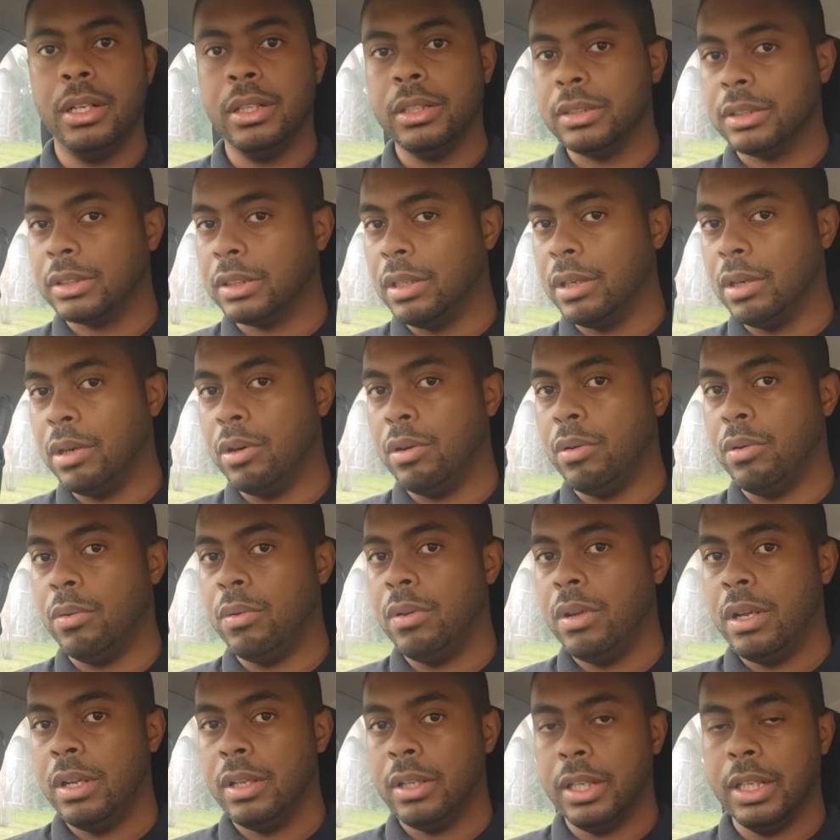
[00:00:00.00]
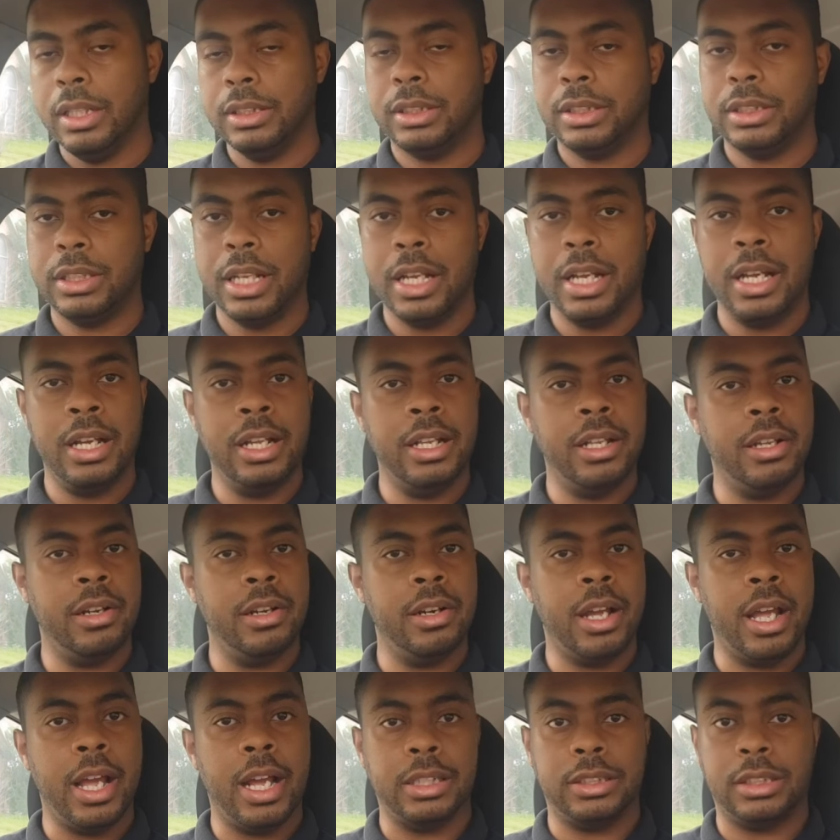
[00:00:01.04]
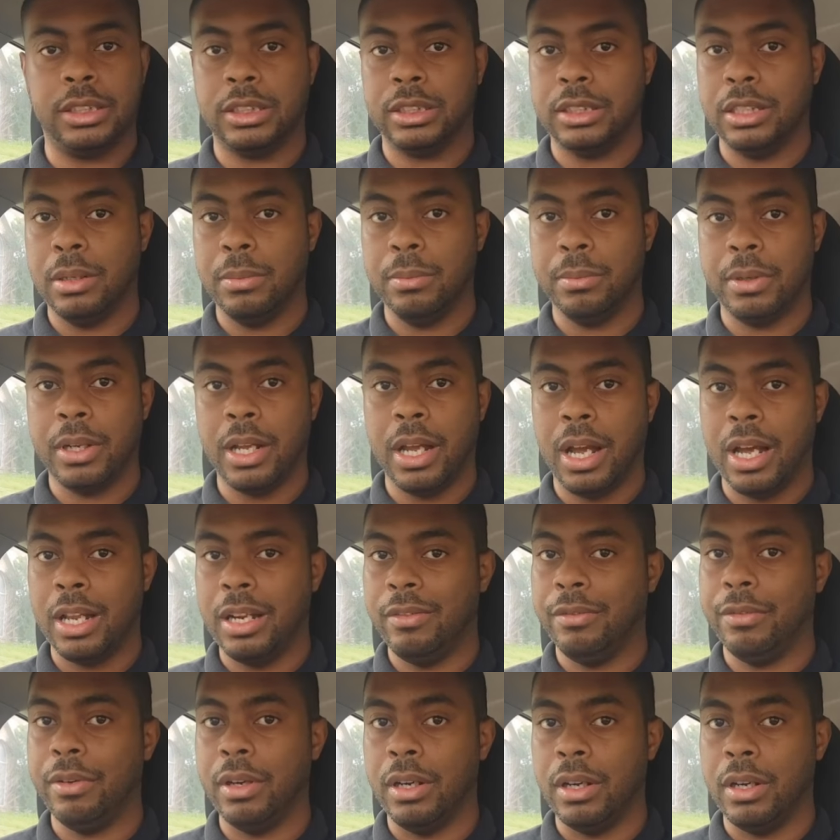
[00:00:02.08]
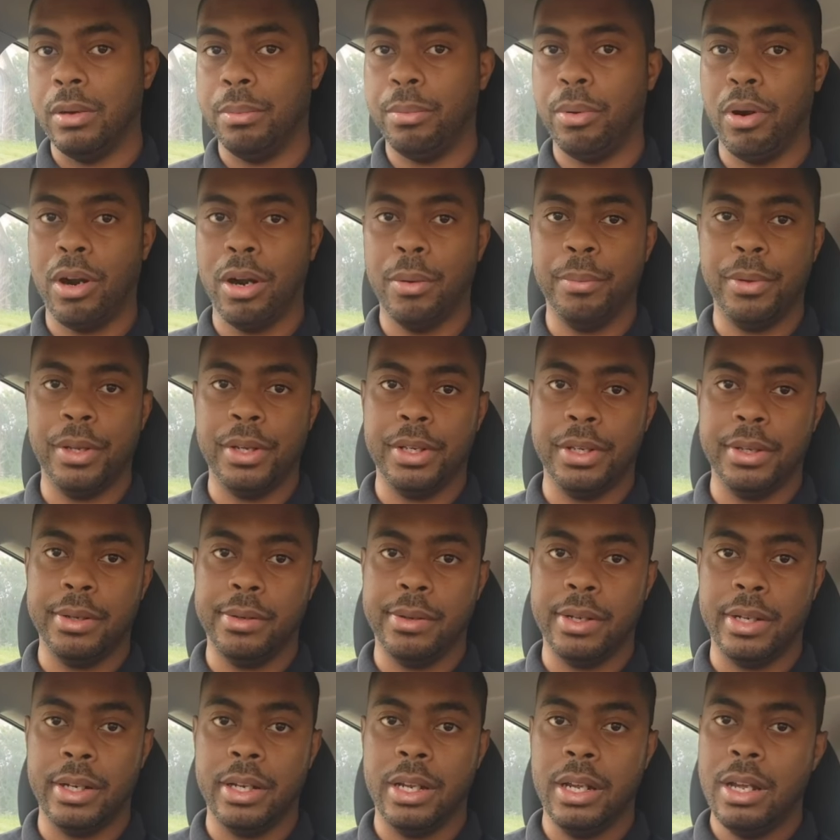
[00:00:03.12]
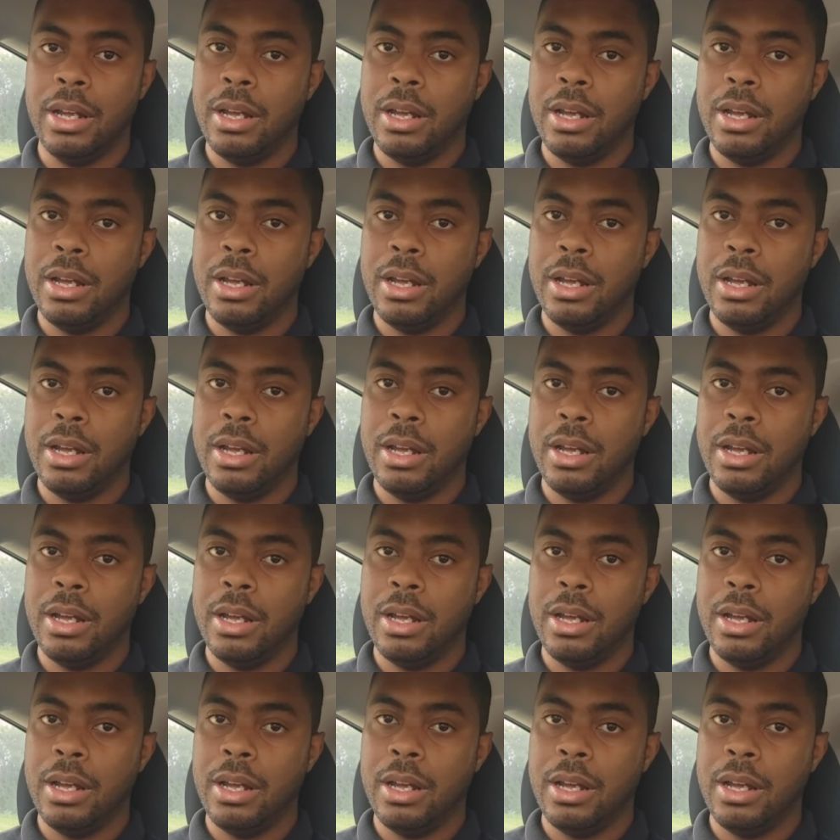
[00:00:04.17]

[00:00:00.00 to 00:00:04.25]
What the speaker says: So let's say they're at some kind of a apartment unit